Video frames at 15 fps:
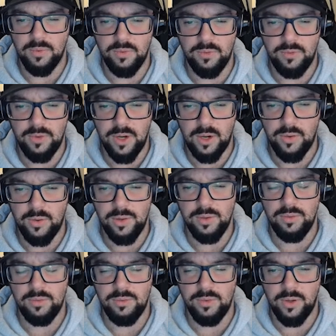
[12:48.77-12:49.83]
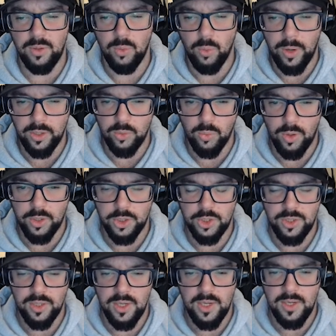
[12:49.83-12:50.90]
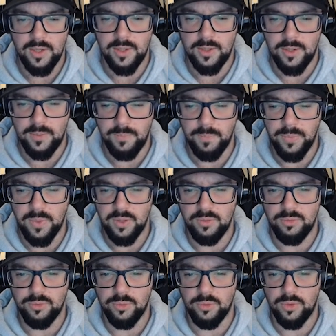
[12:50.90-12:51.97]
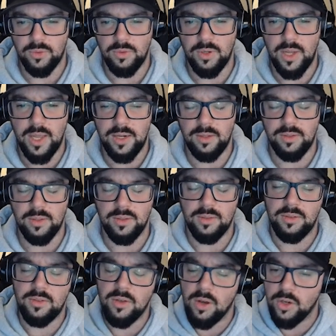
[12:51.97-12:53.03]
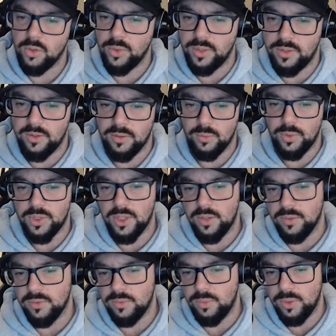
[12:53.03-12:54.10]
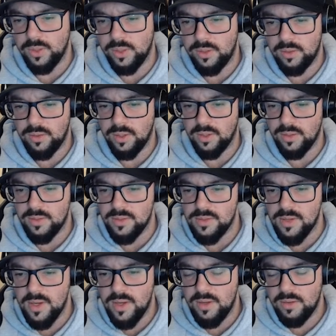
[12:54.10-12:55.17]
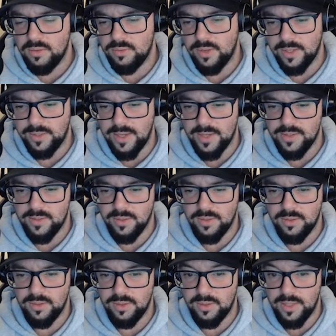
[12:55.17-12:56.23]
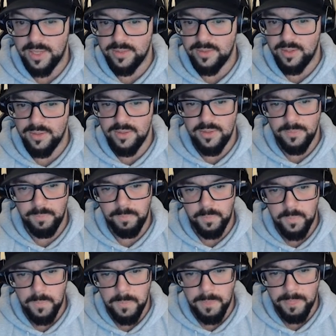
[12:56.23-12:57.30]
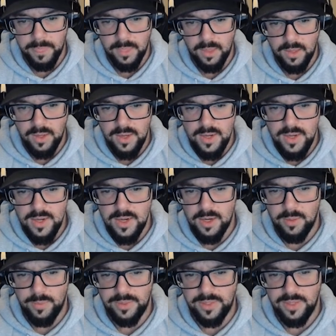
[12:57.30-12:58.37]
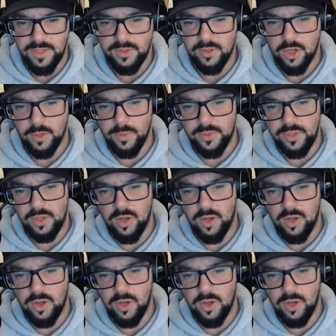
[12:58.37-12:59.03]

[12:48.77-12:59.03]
very, very whitewashed for anything concrete here, which I don't really think is fantastic in that sense. And then they talk about the